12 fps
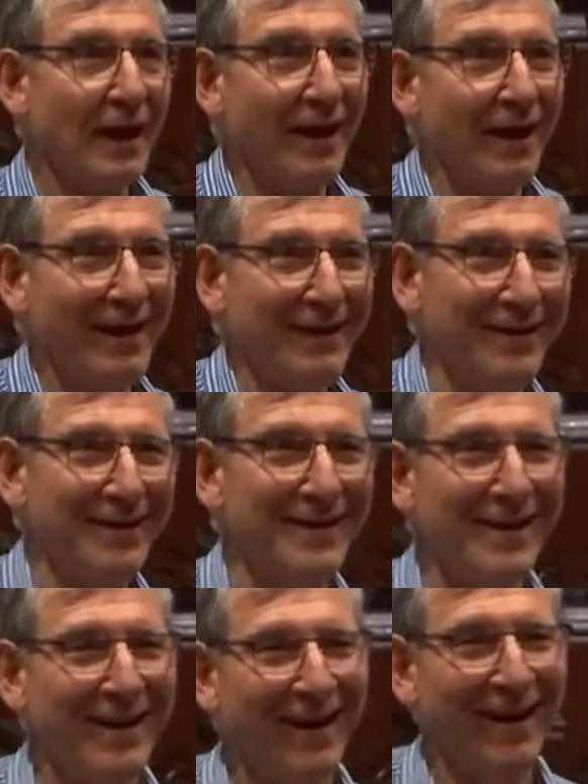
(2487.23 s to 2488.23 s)
And
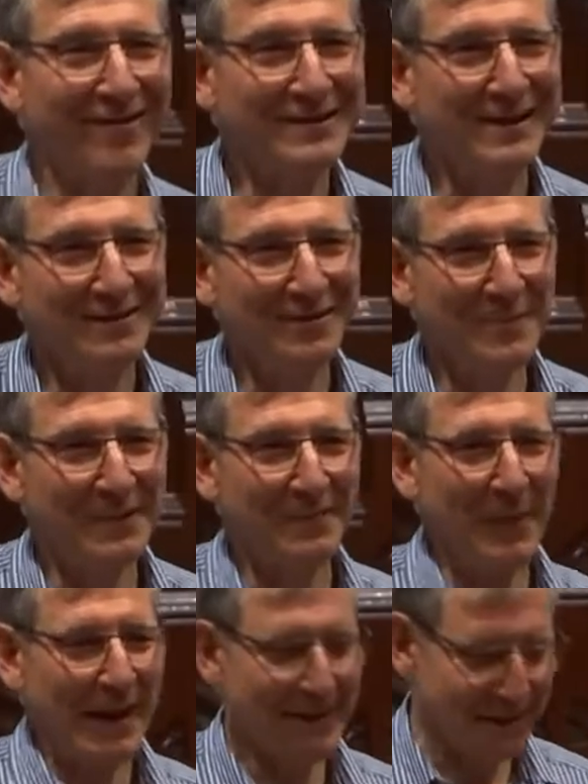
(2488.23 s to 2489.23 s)
I was a little bit
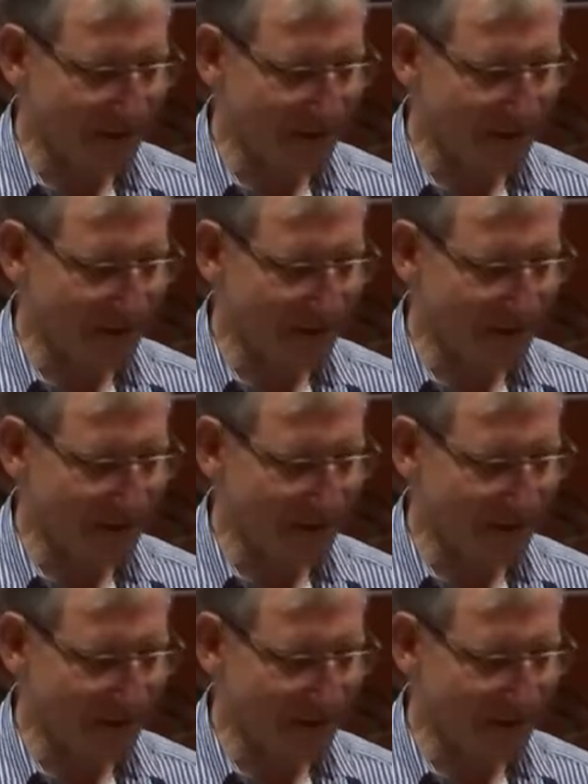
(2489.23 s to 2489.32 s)
amazed.